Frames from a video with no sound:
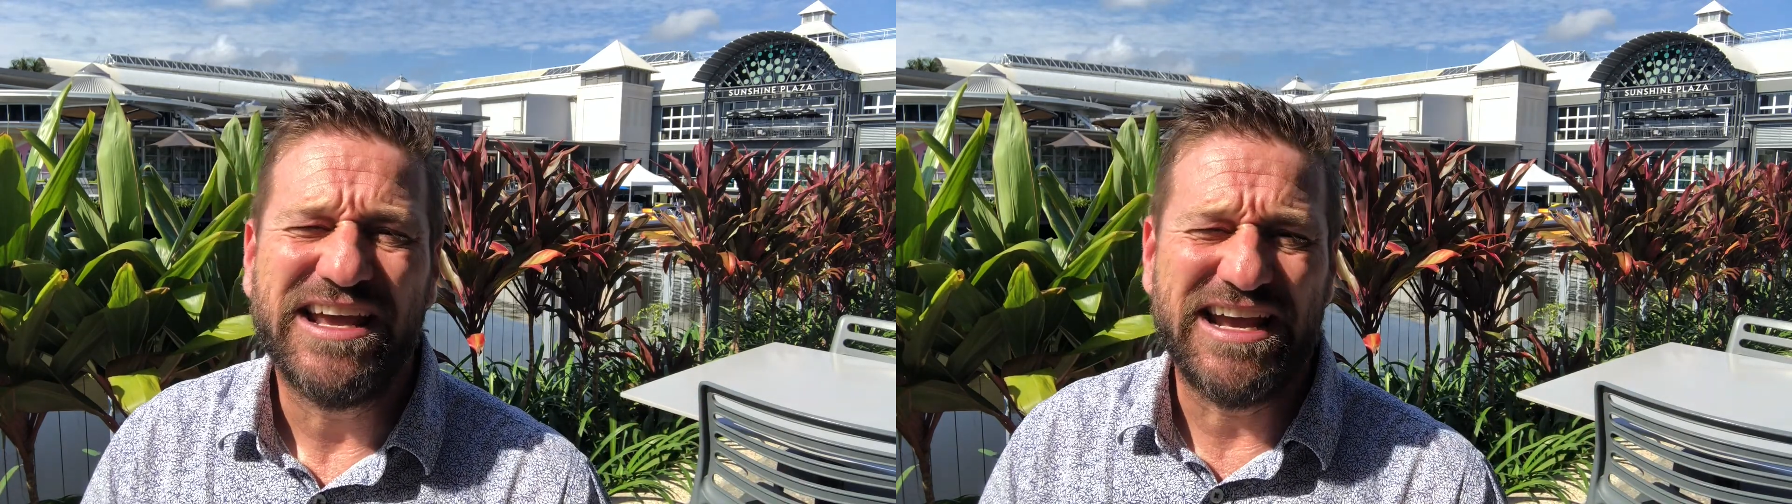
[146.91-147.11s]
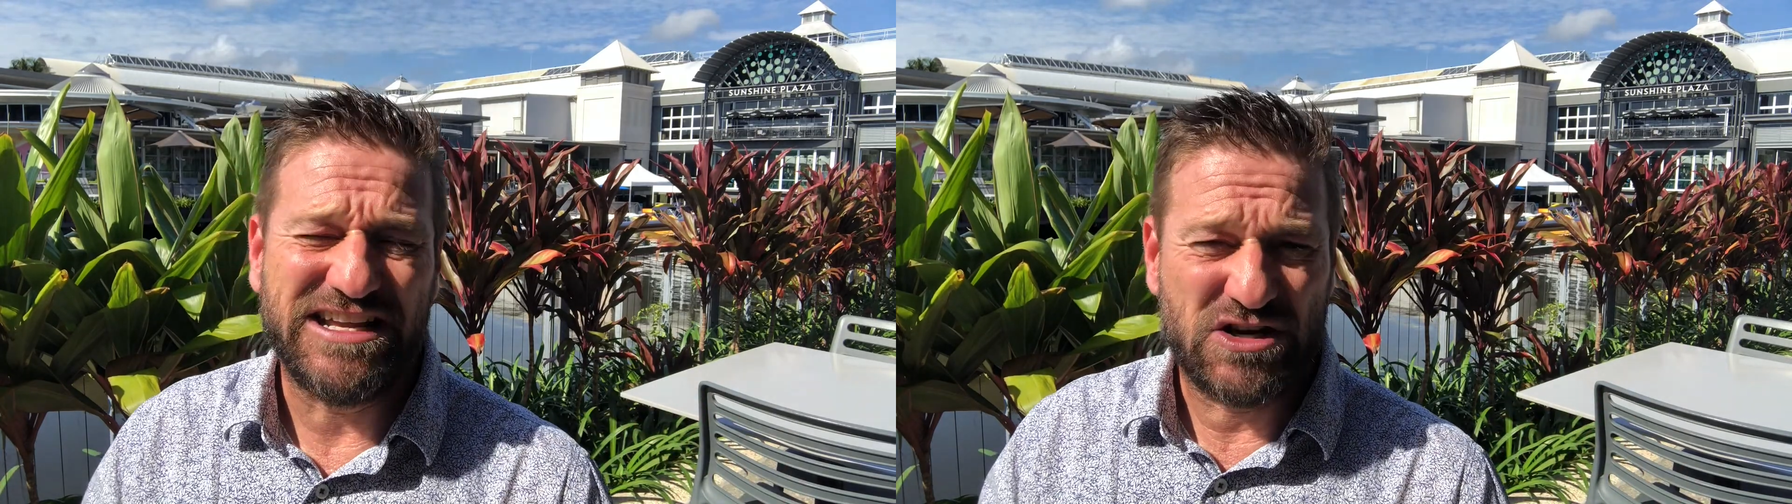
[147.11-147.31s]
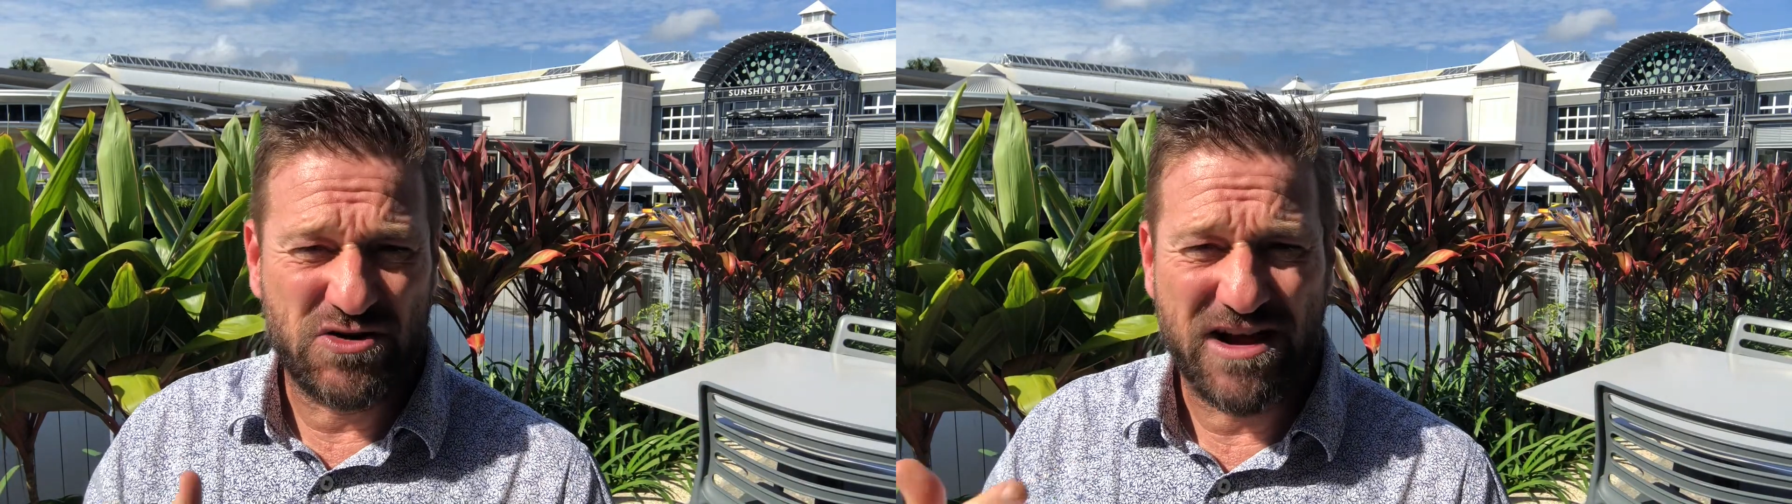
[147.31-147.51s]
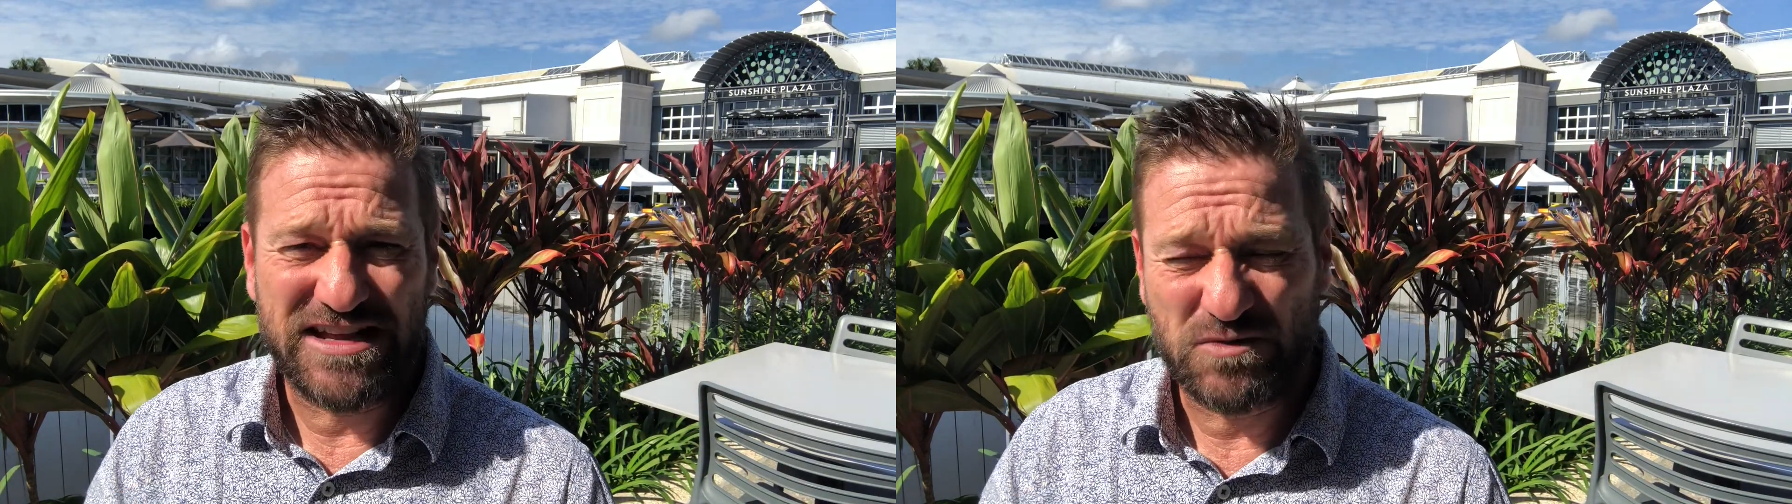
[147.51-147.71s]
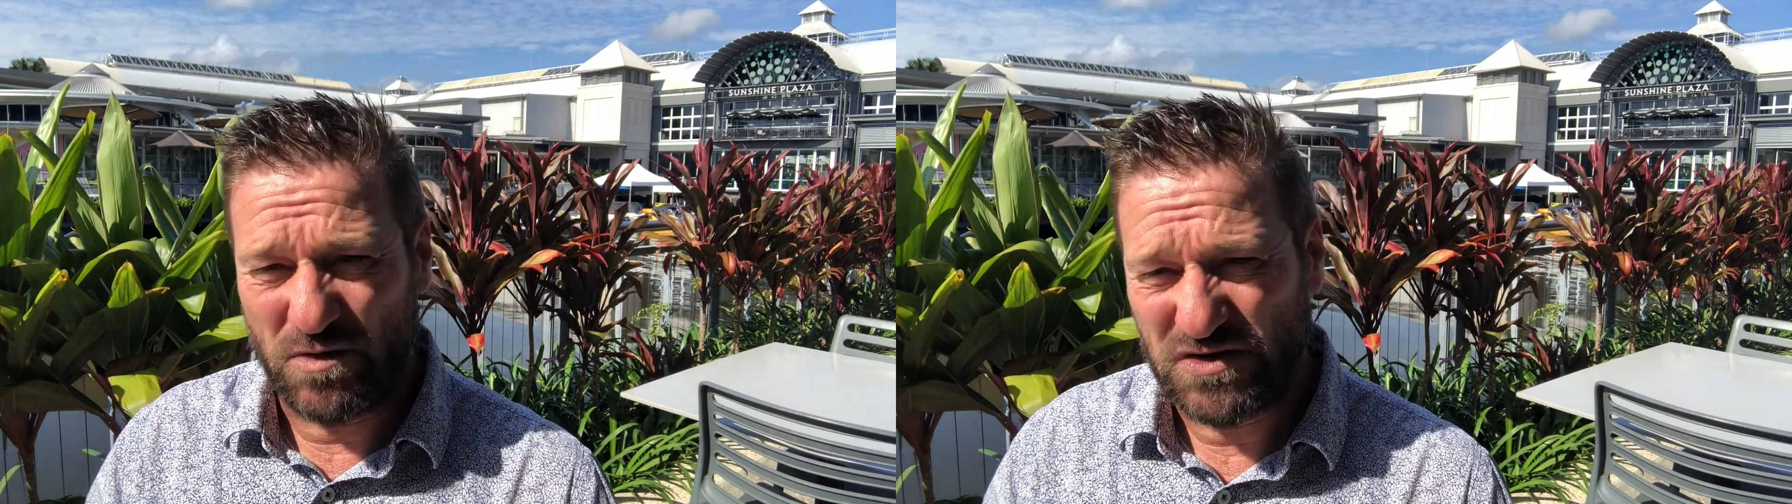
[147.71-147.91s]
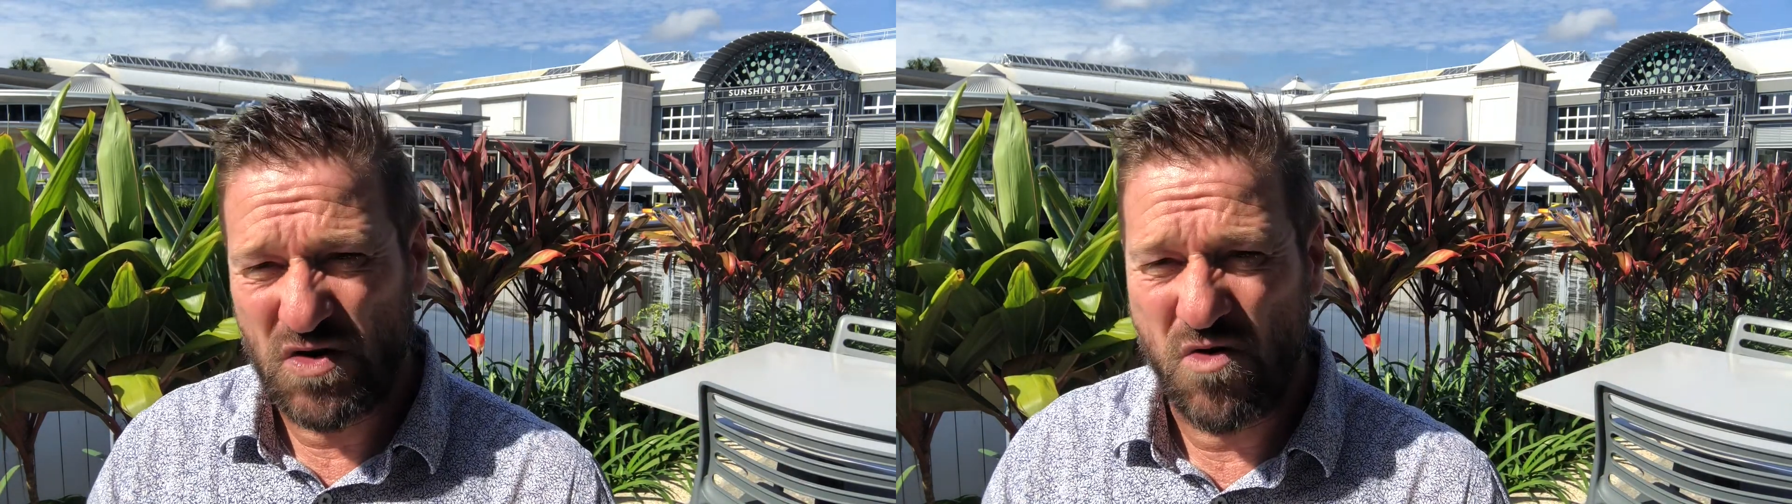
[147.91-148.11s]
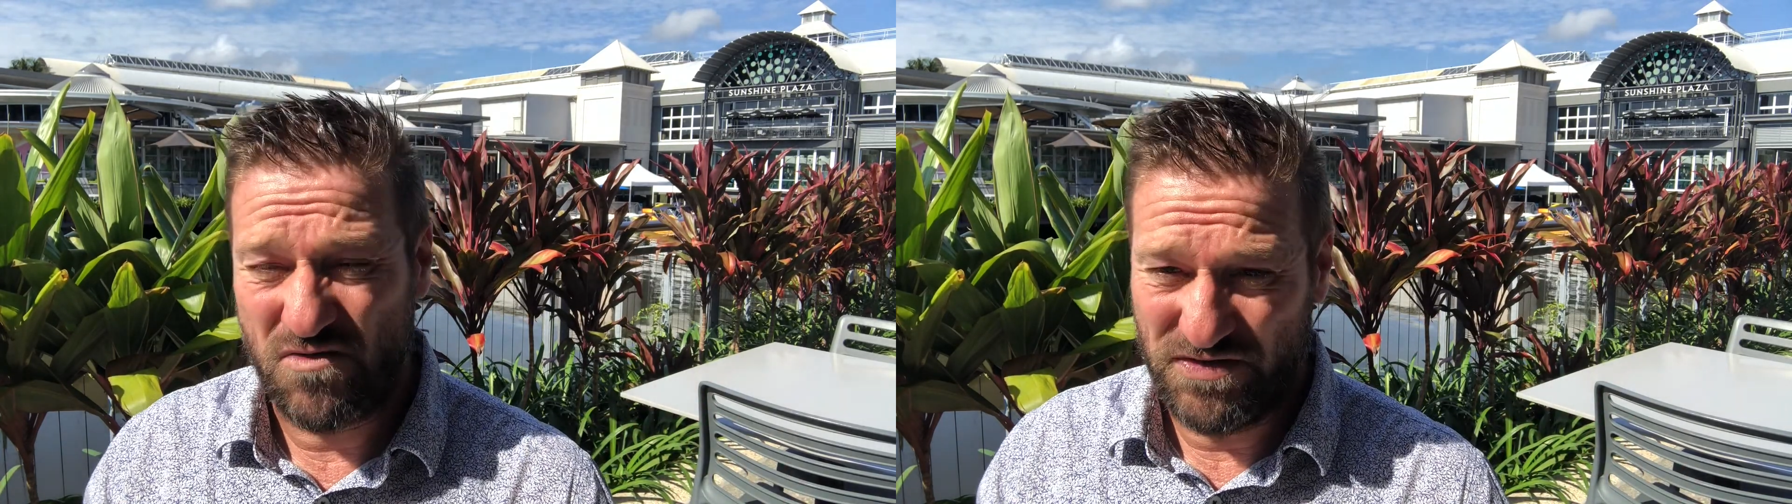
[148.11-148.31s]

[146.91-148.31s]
it creates what's called